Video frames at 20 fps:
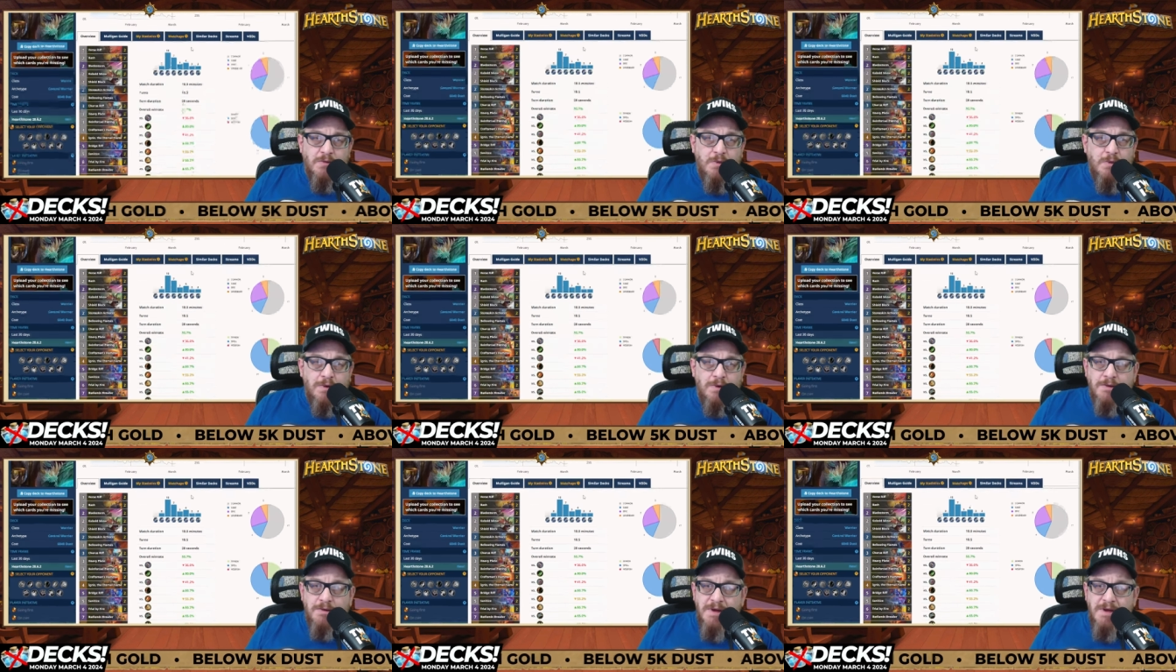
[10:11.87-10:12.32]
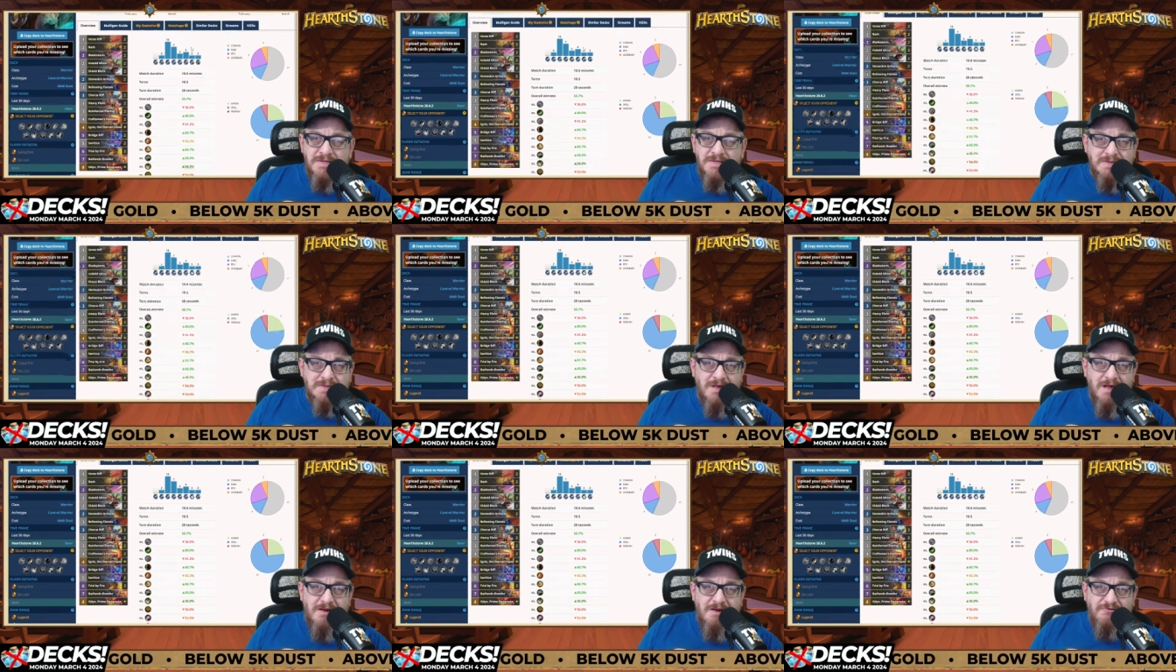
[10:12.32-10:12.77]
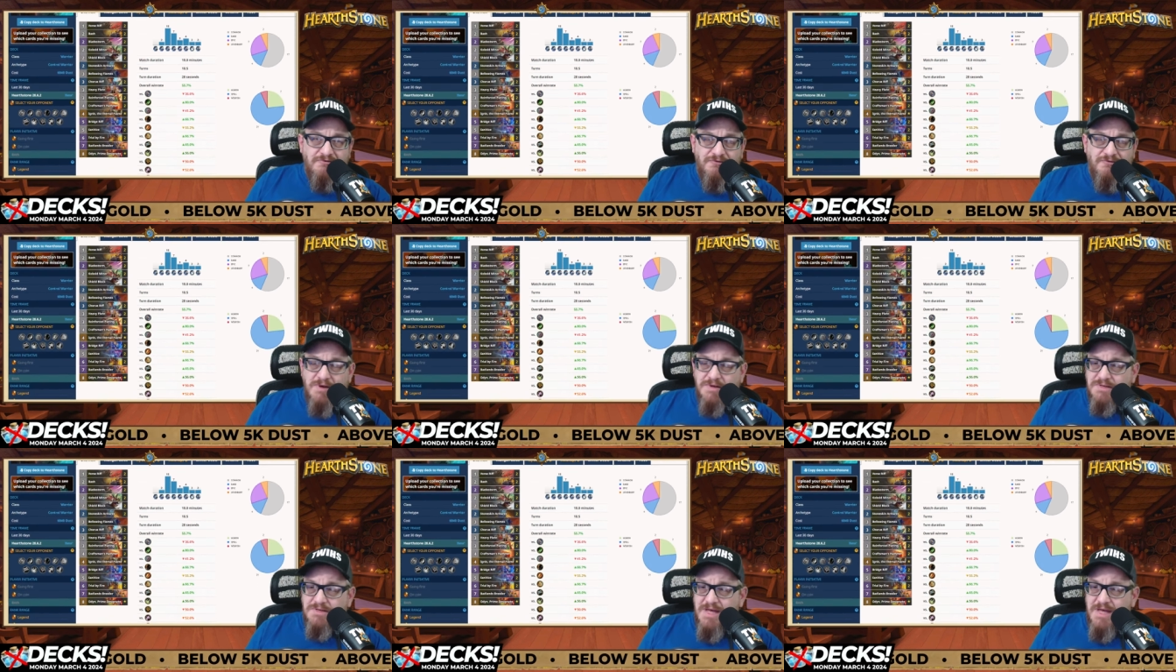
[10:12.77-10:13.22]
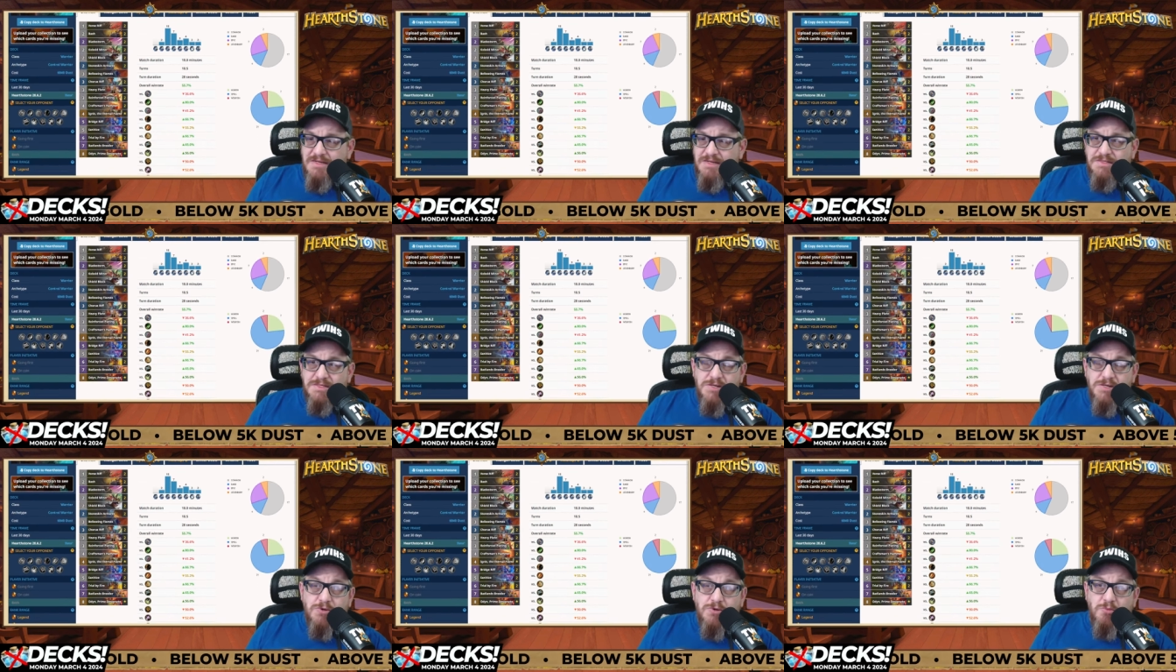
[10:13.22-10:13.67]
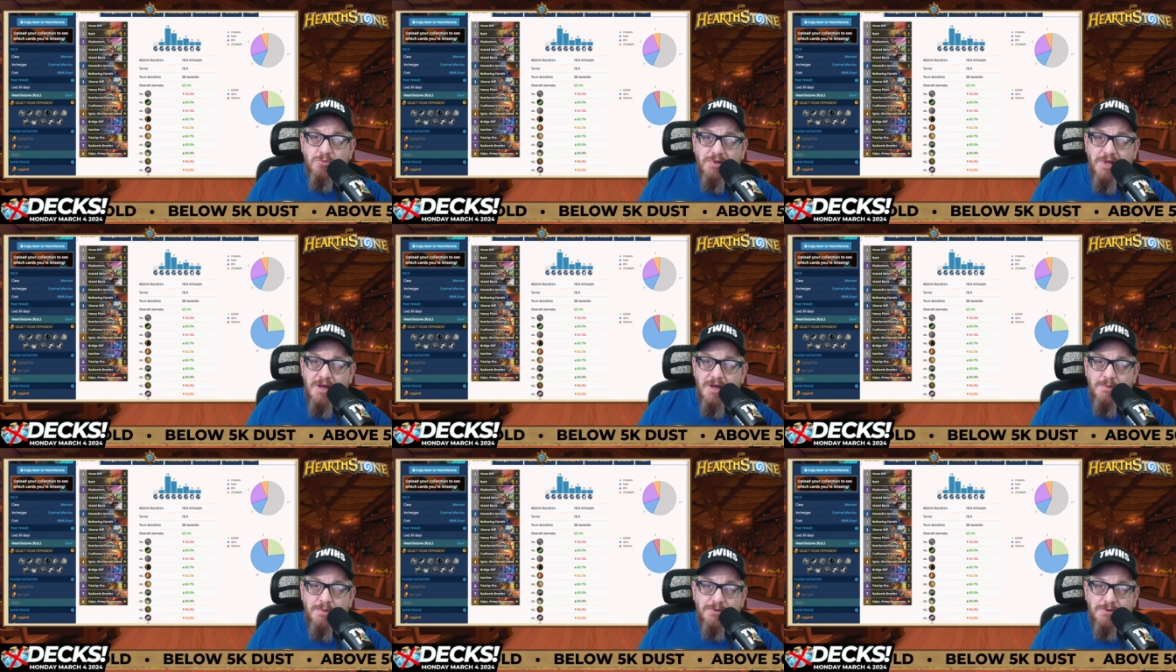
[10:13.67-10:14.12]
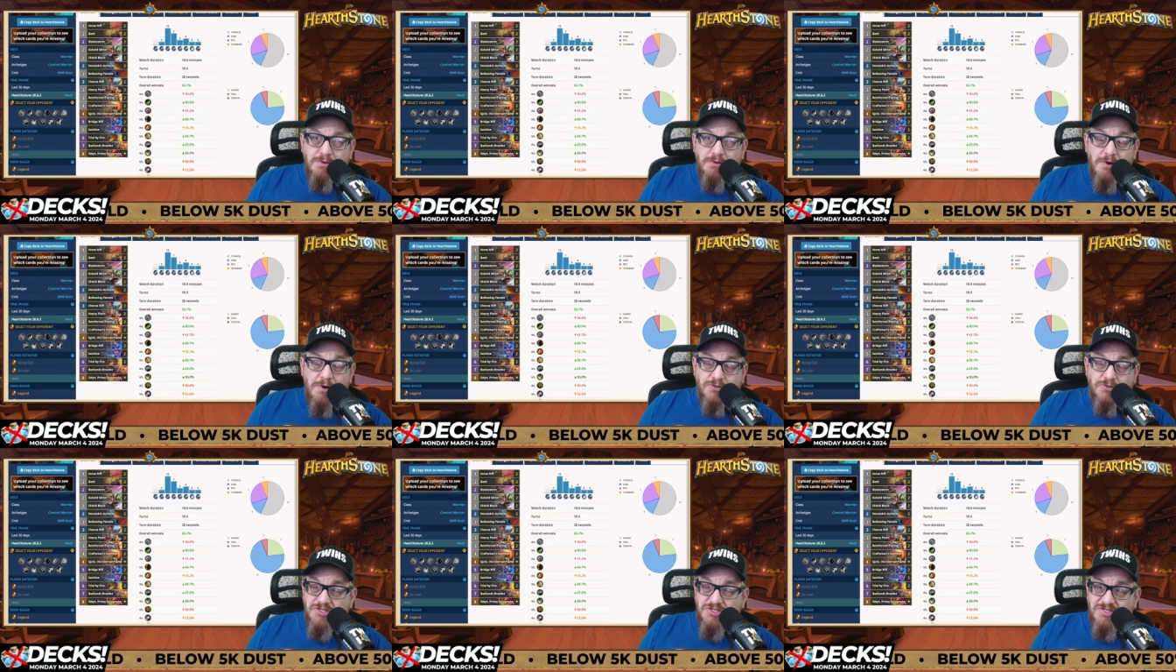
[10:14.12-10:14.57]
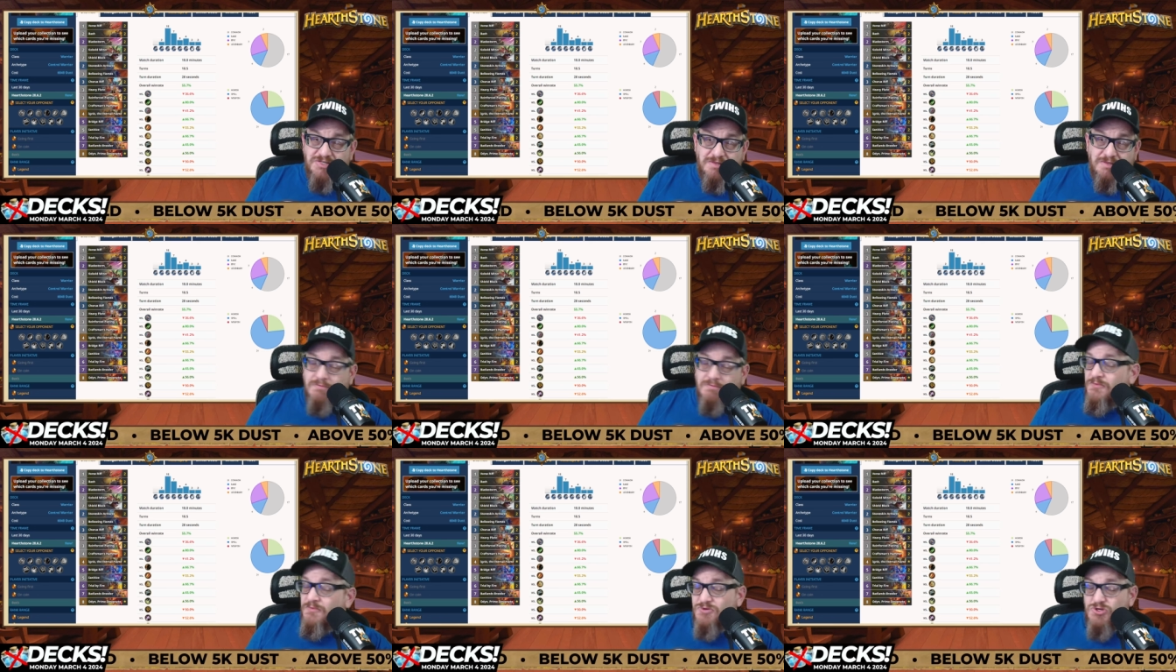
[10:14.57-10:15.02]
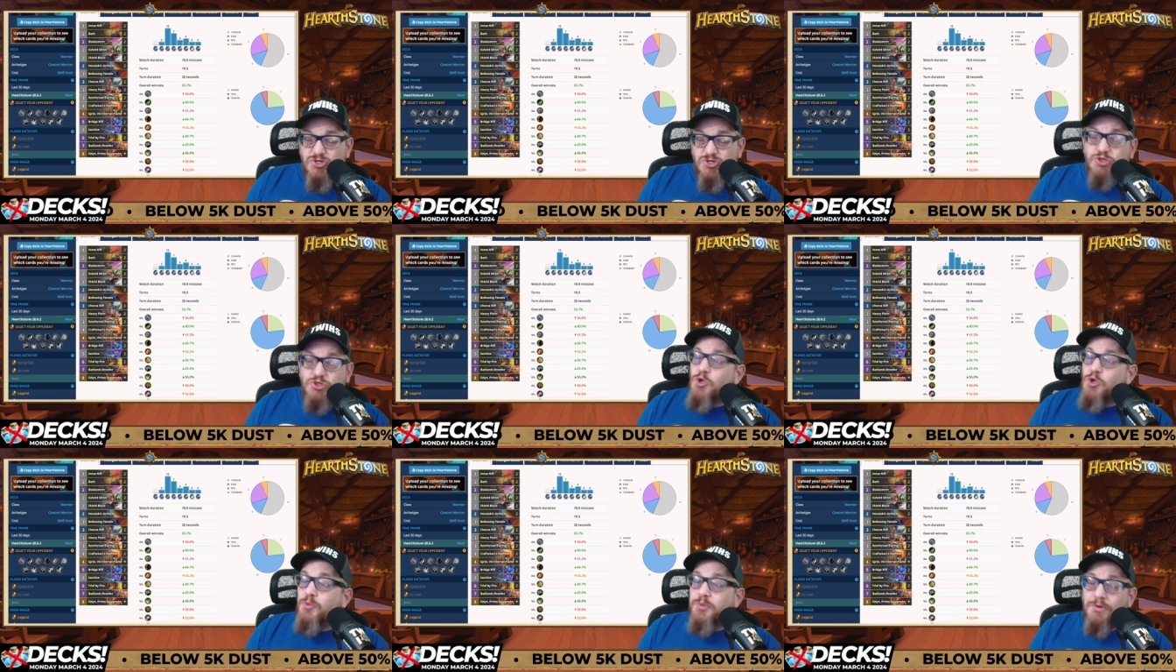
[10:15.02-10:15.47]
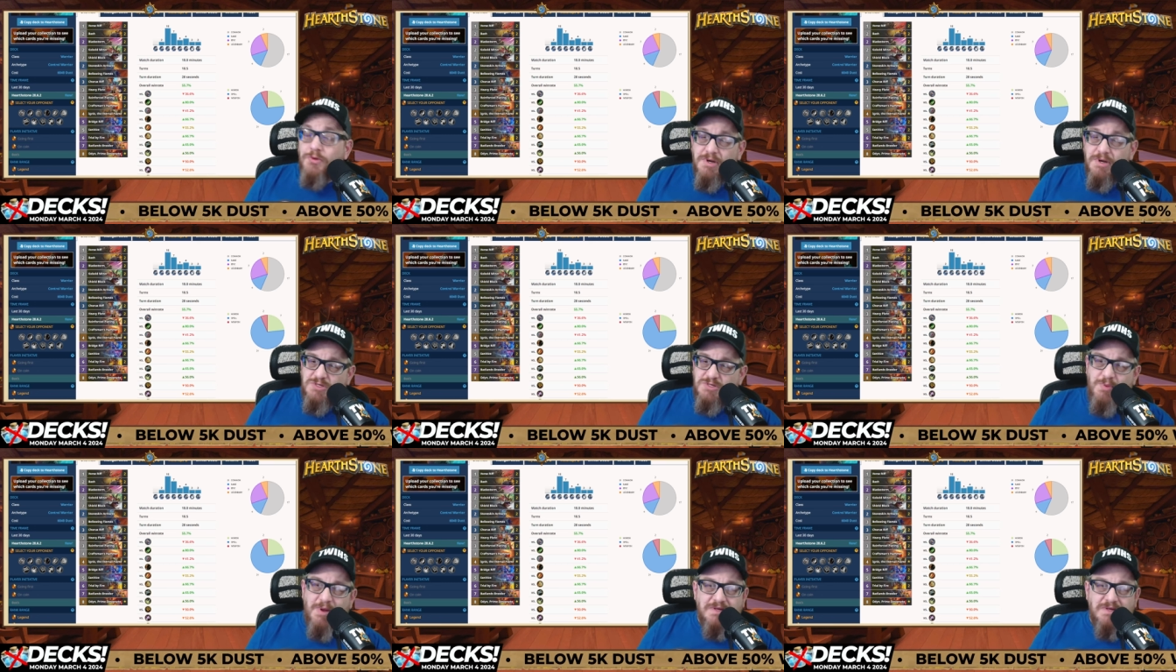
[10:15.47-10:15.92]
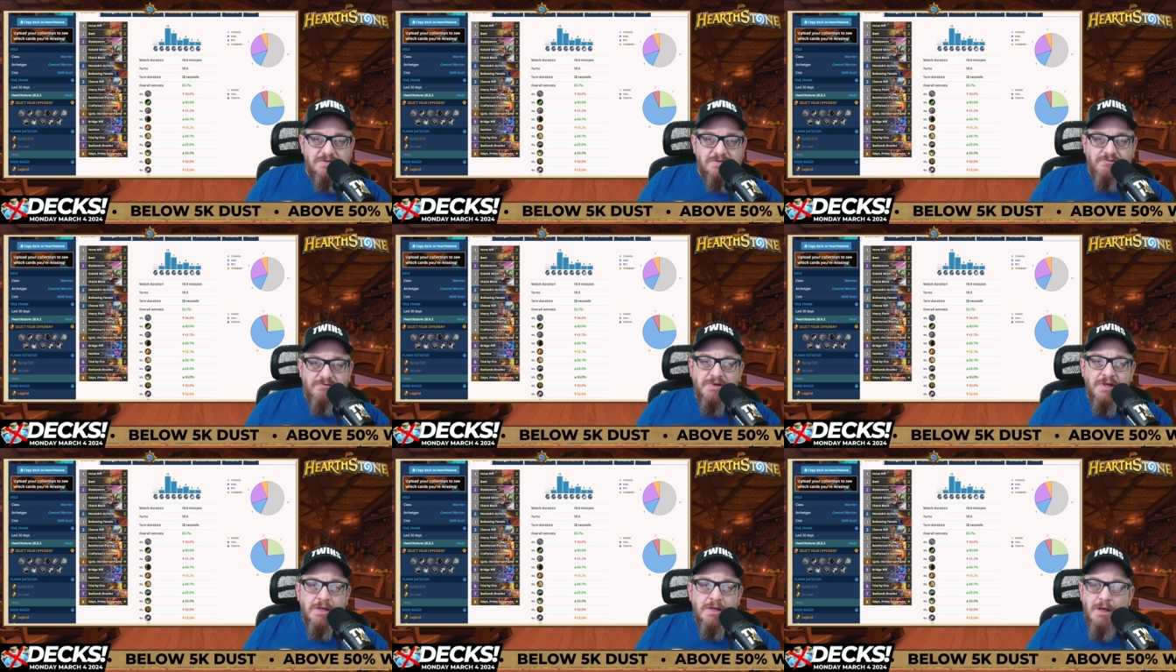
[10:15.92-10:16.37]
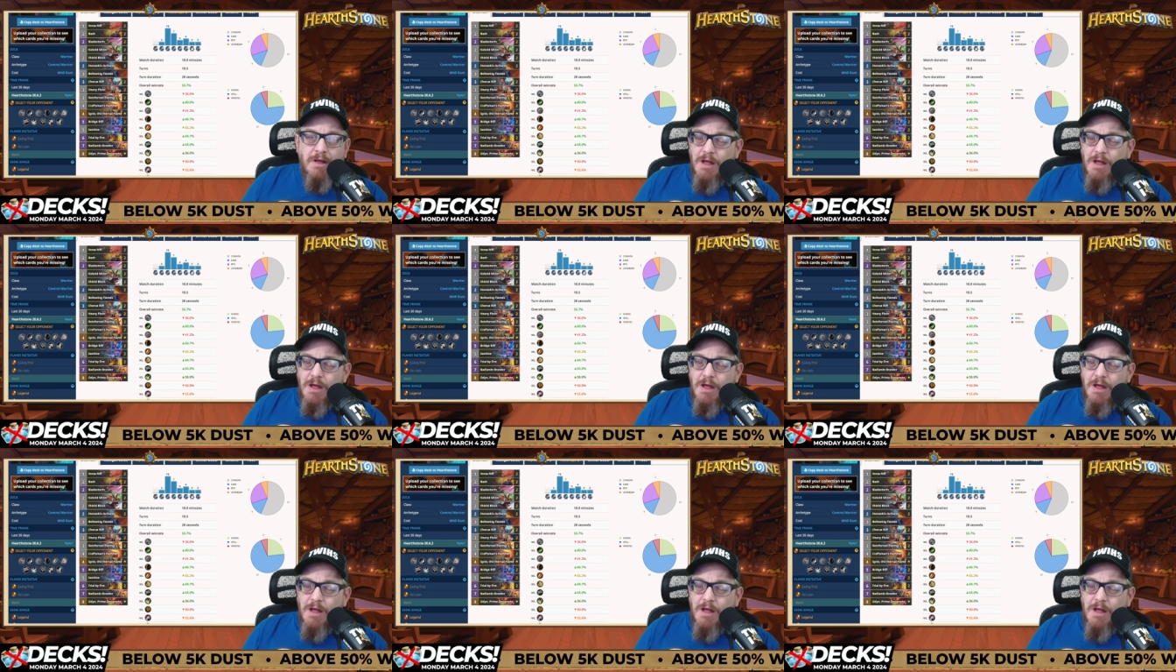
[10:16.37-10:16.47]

Warrior has a lot of fun decks that you can play, but they're all just super expensive.